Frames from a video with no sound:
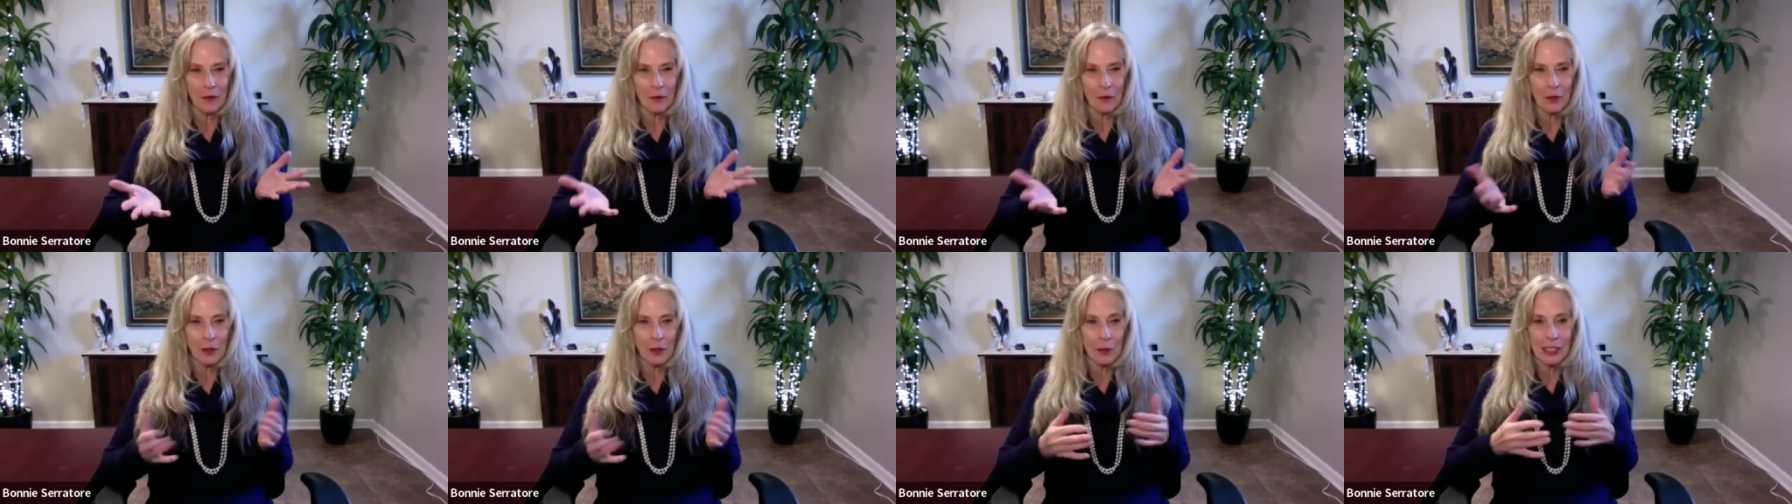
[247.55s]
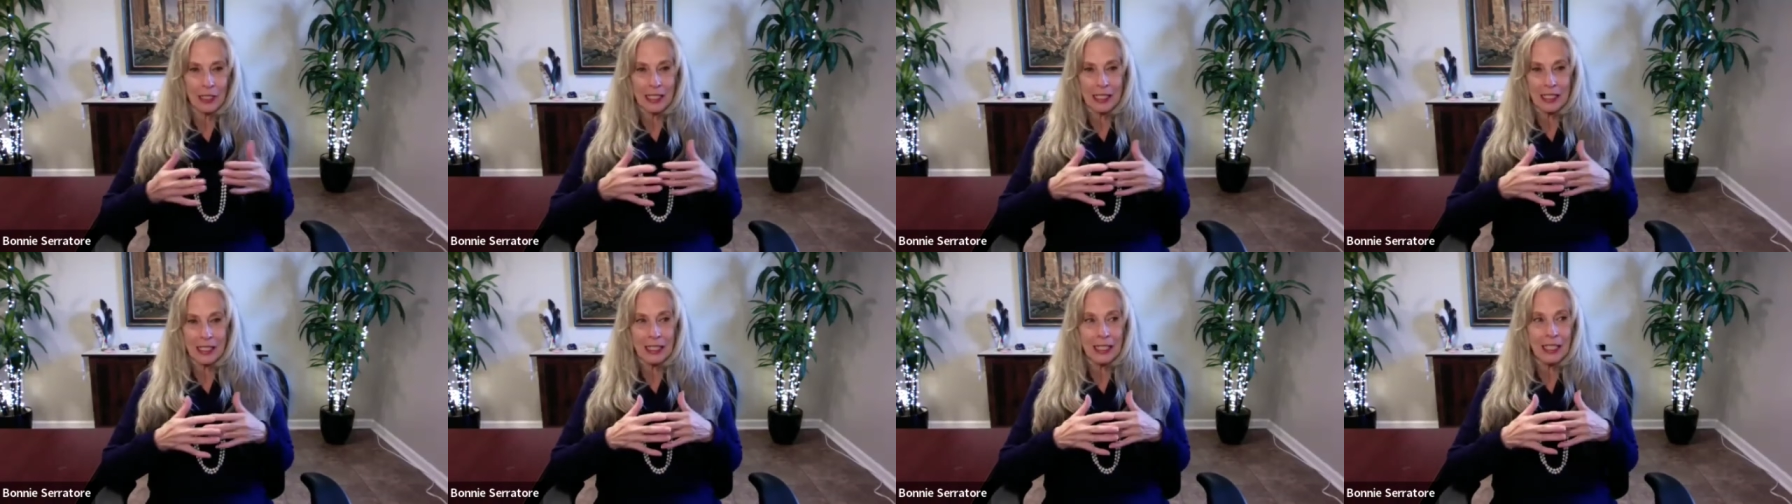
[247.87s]
We
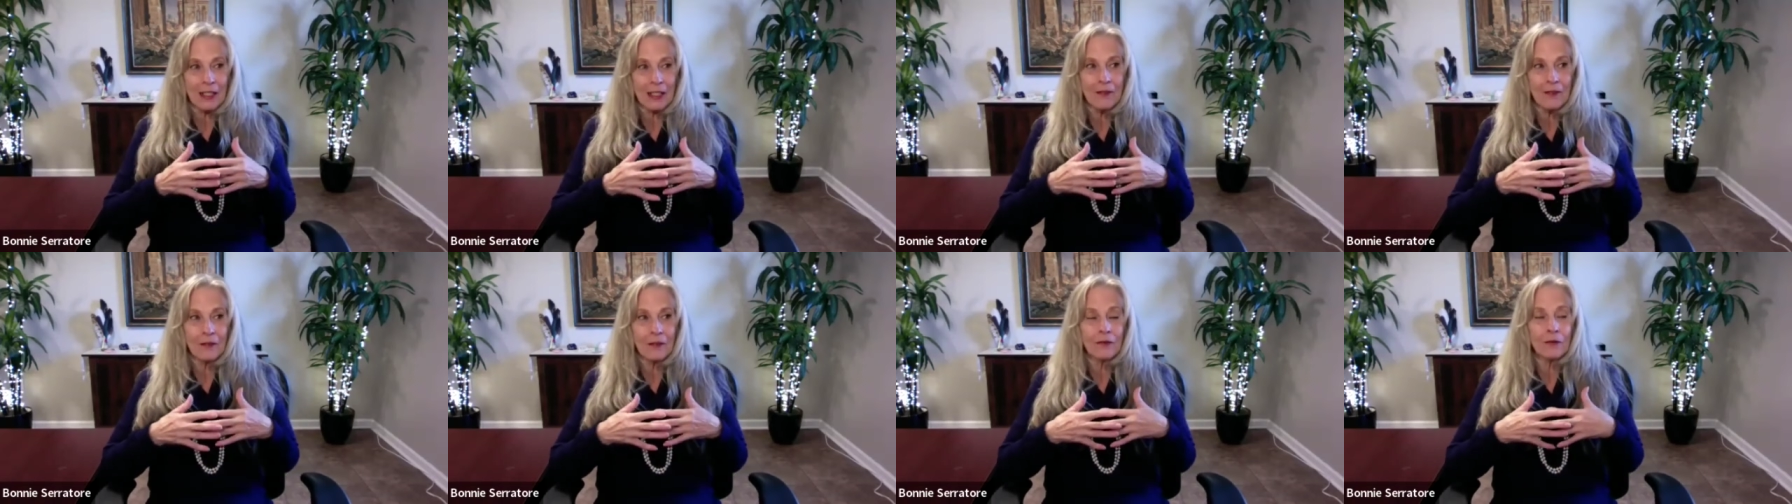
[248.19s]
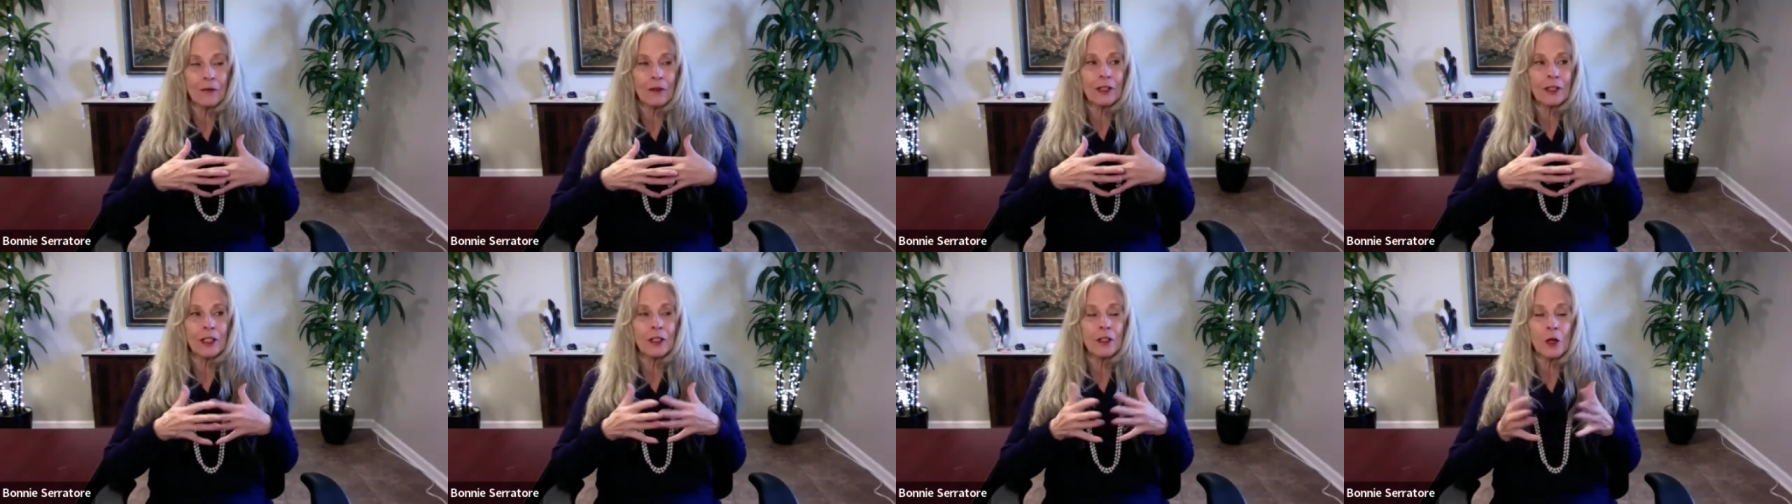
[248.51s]
receive
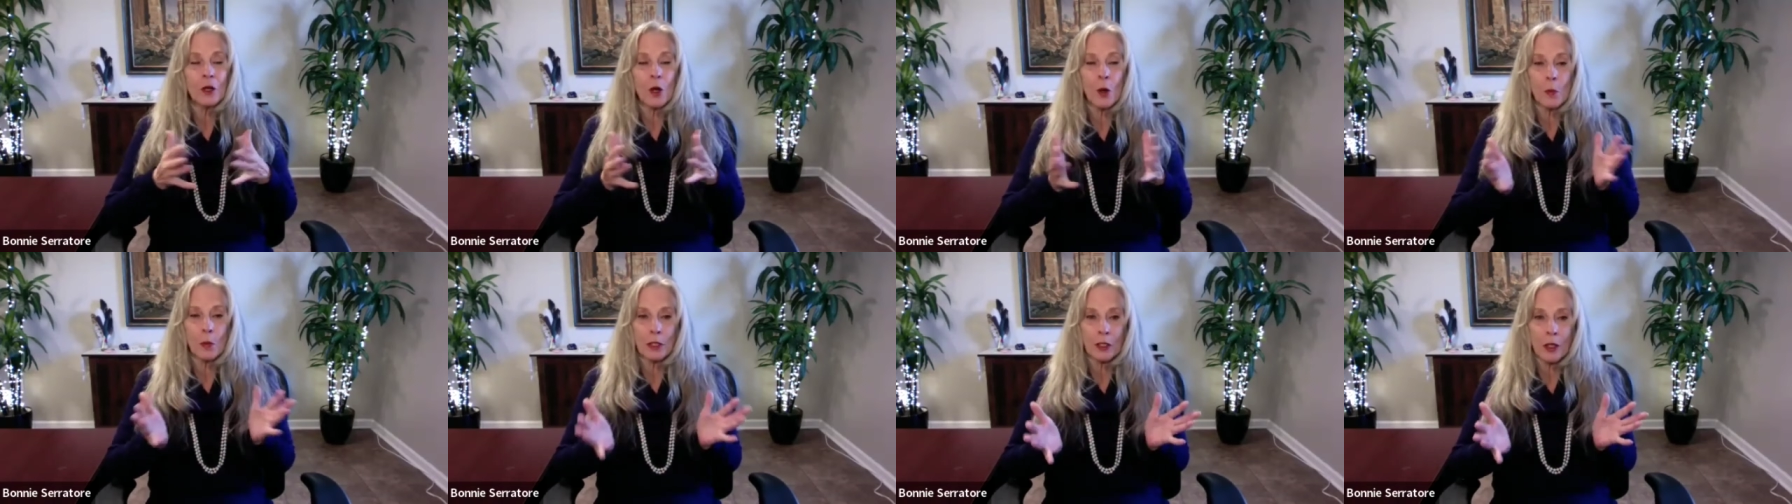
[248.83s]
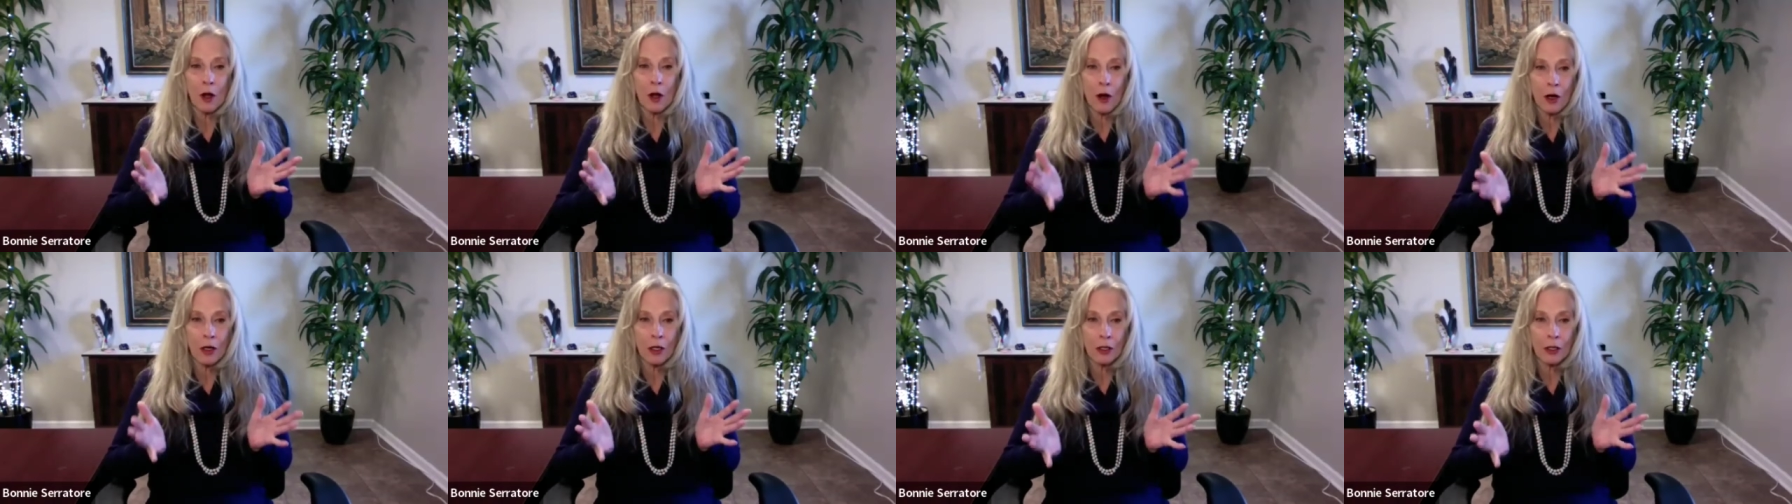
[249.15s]
with an open
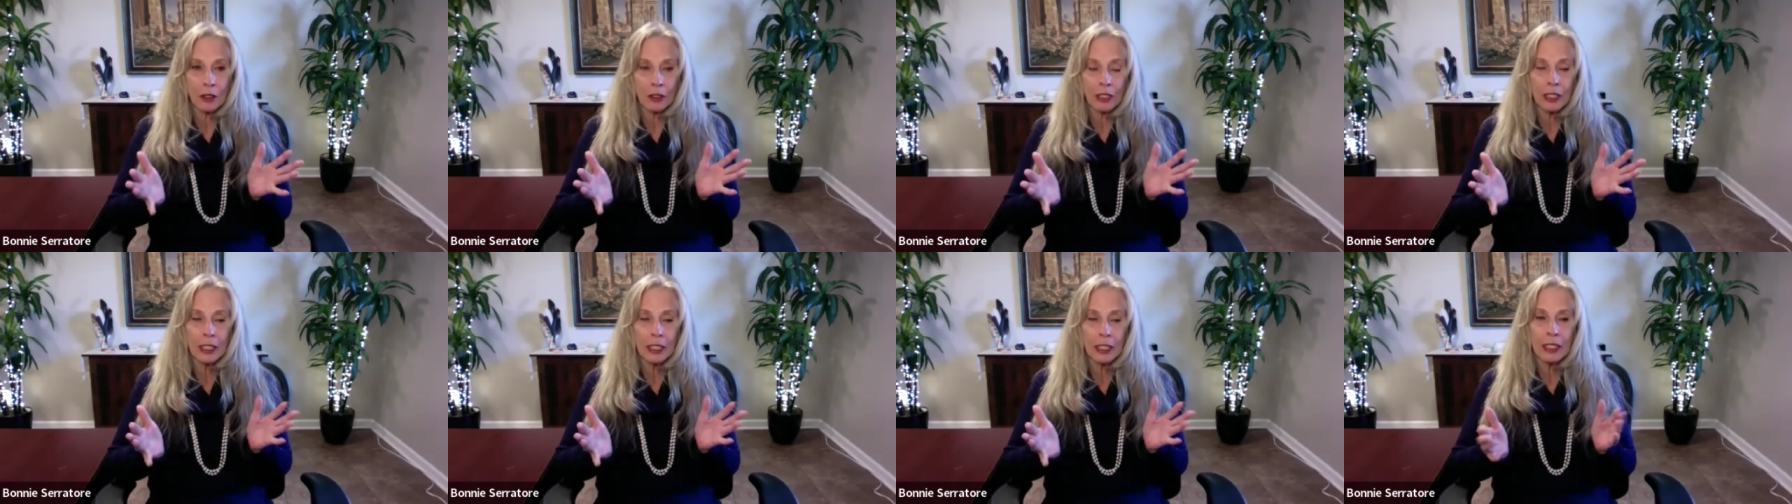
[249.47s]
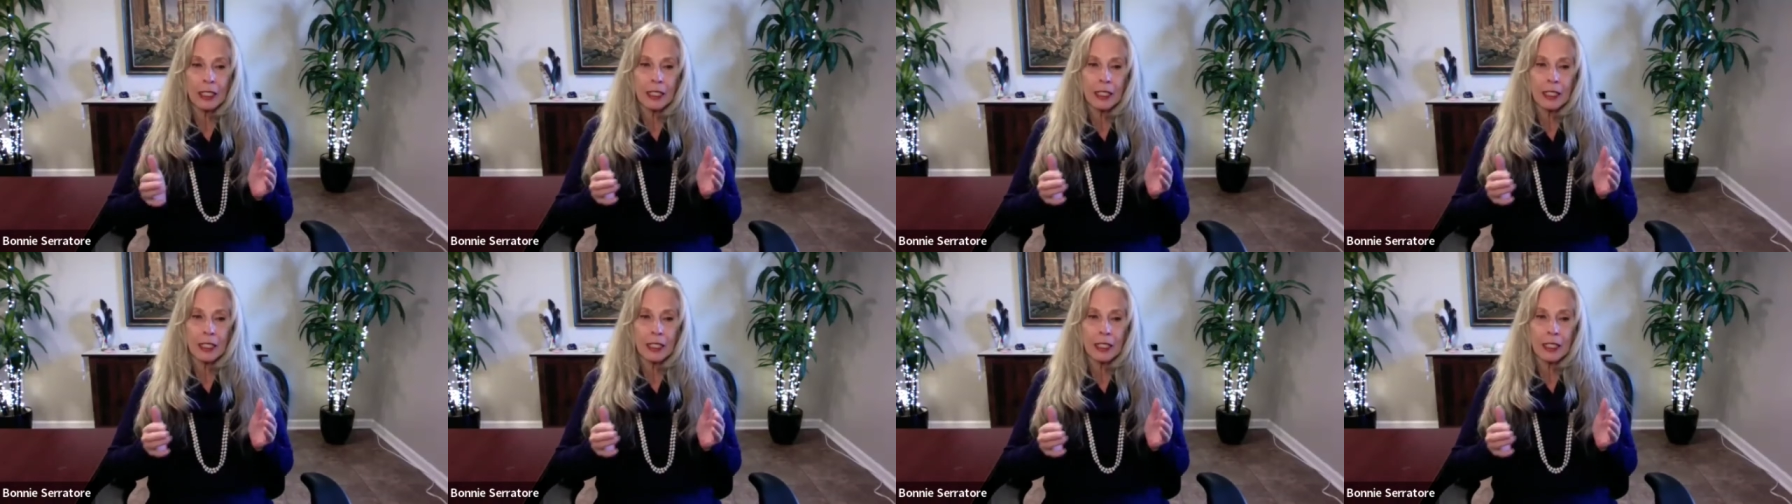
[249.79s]
heart.